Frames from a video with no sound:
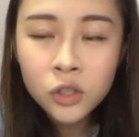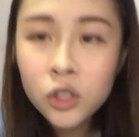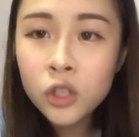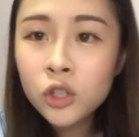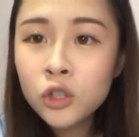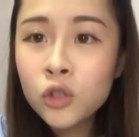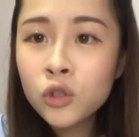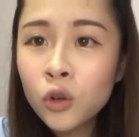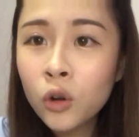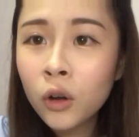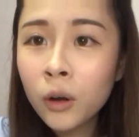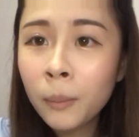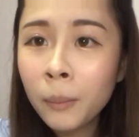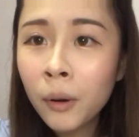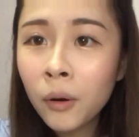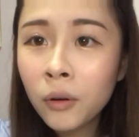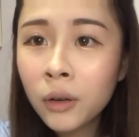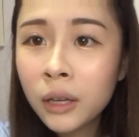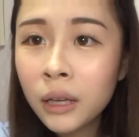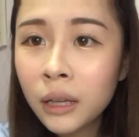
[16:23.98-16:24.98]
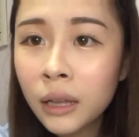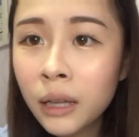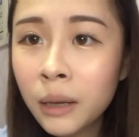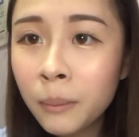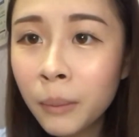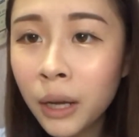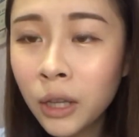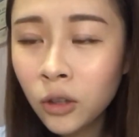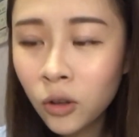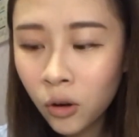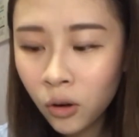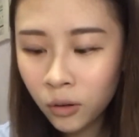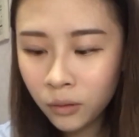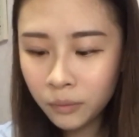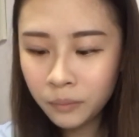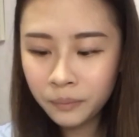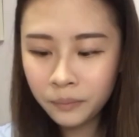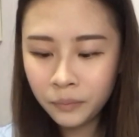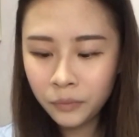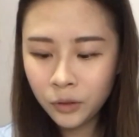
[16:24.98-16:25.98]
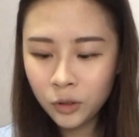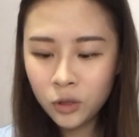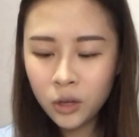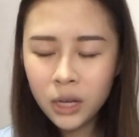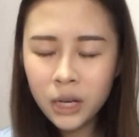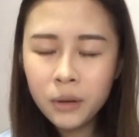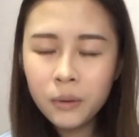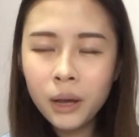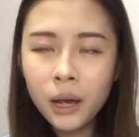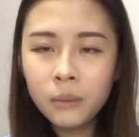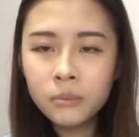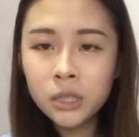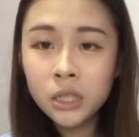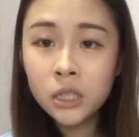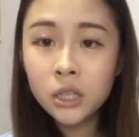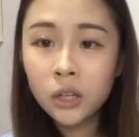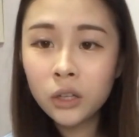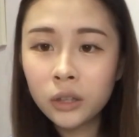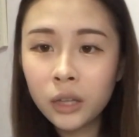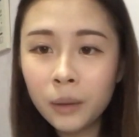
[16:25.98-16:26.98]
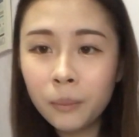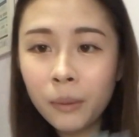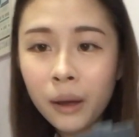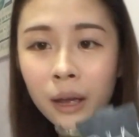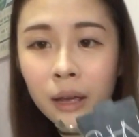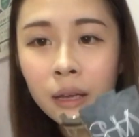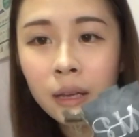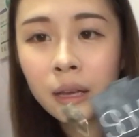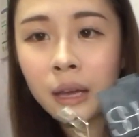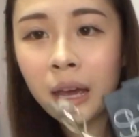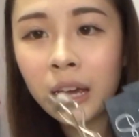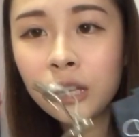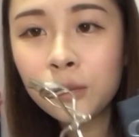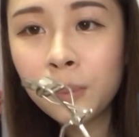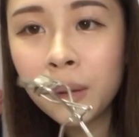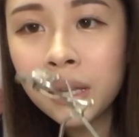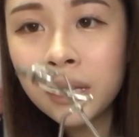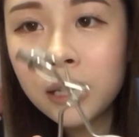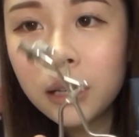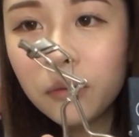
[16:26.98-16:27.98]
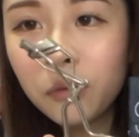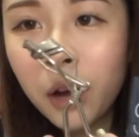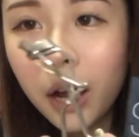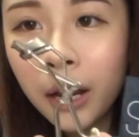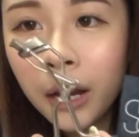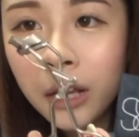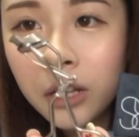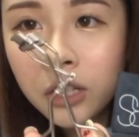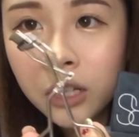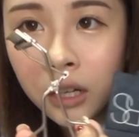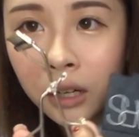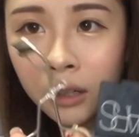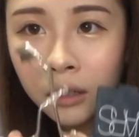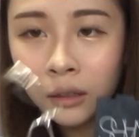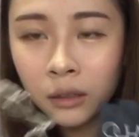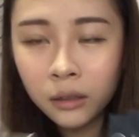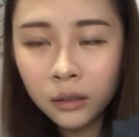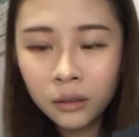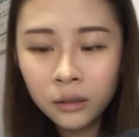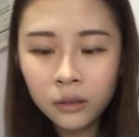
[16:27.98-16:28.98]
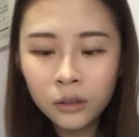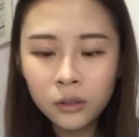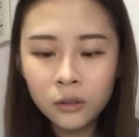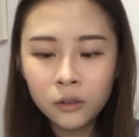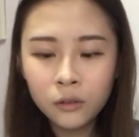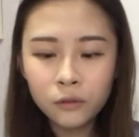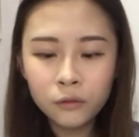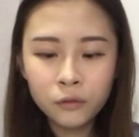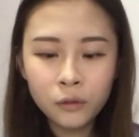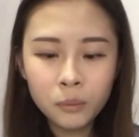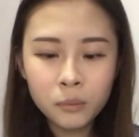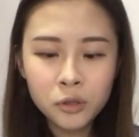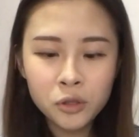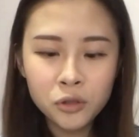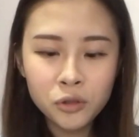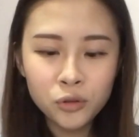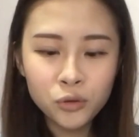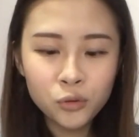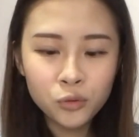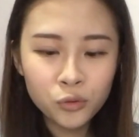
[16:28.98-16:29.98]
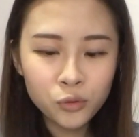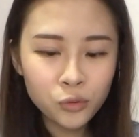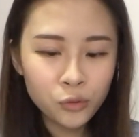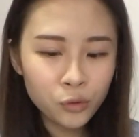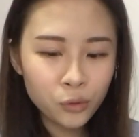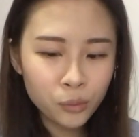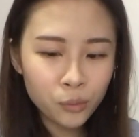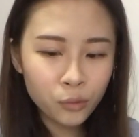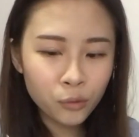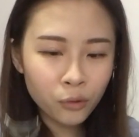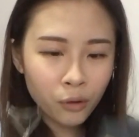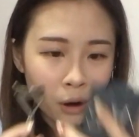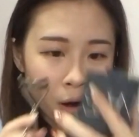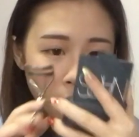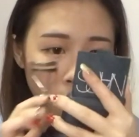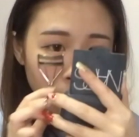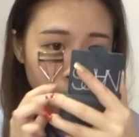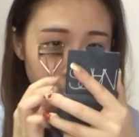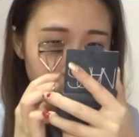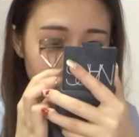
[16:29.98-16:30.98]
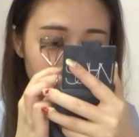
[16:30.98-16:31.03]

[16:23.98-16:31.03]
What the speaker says: just joke about killing my dog. So anyway, I'm just gonna take my expensive eyelash curler from Shu Uemura.